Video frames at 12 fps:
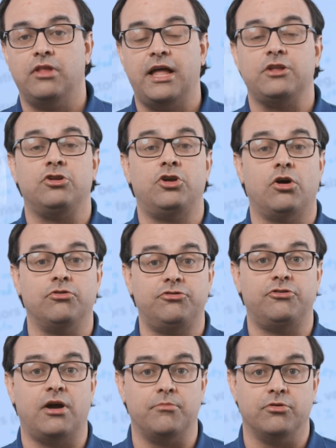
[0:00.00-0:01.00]
let
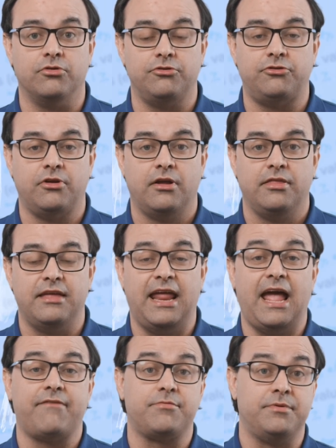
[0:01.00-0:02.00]
ghost numbers that
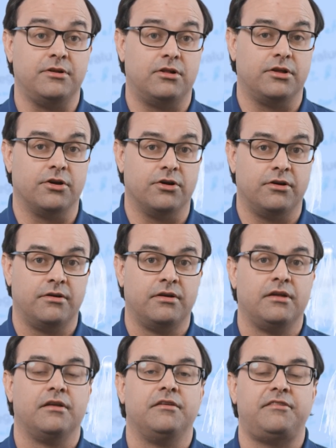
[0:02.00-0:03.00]
haven't been cleared
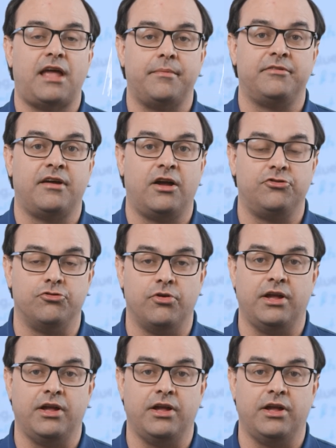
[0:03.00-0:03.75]
sabotage your